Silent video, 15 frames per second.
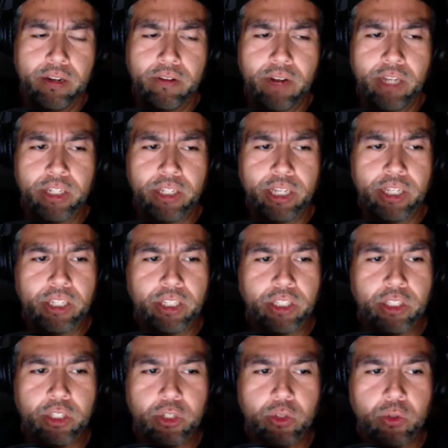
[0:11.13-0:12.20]

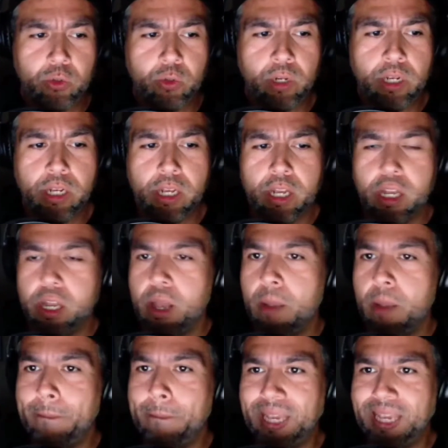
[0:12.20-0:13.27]
Congratulations to
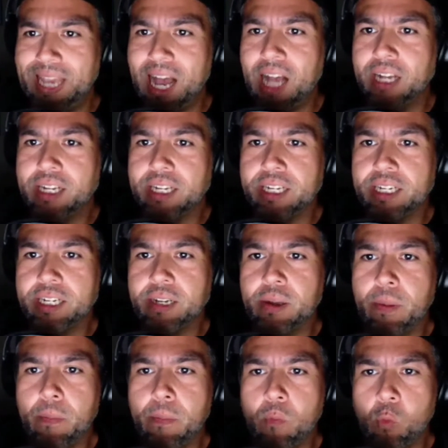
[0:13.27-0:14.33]
Bianca.
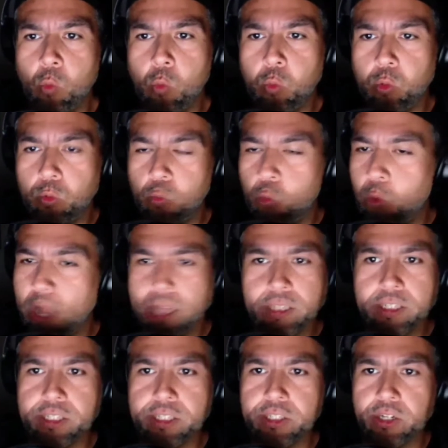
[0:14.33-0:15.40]
Well
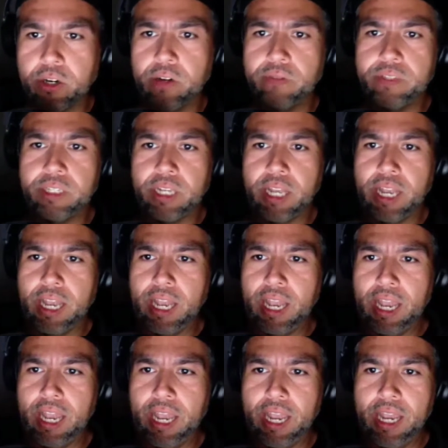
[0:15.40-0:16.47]
deserved.
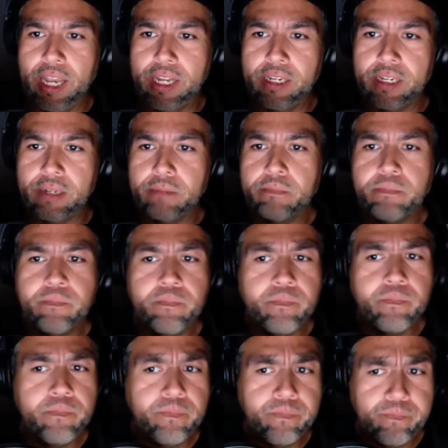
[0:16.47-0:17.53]
And
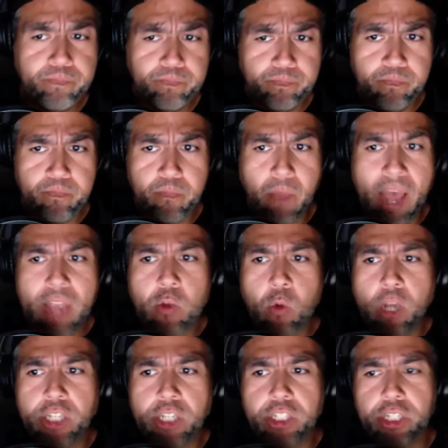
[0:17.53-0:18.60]
my
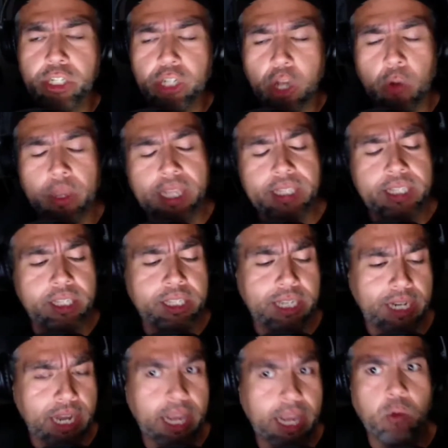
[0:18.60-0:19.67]
question going into
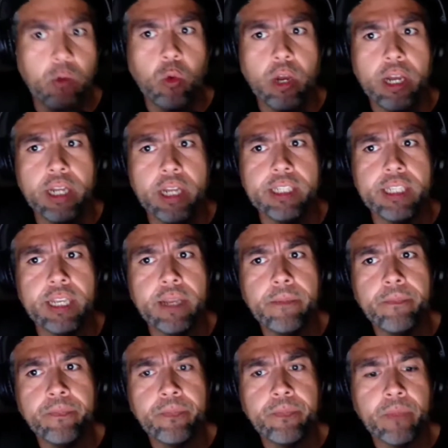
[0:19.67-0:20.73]
tonight was,
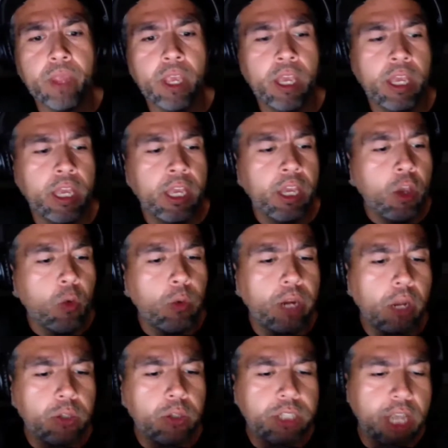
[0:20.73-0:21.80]
we
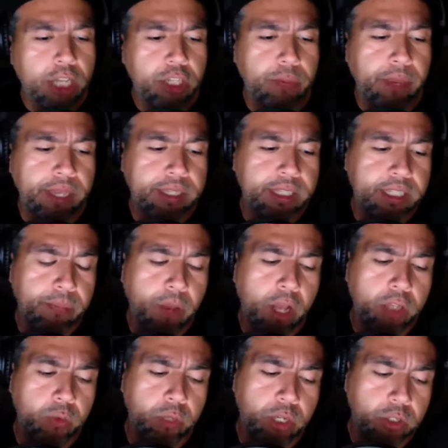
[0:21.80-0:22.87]
know Sasha Banks is the
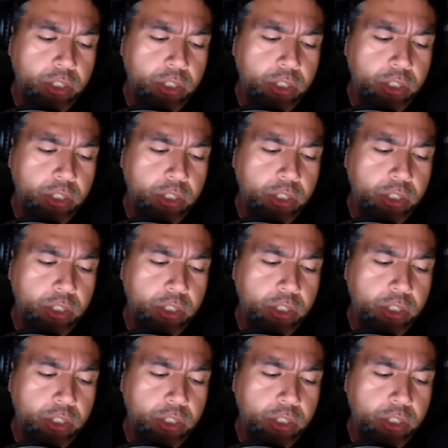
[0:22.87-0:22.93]
boss. We know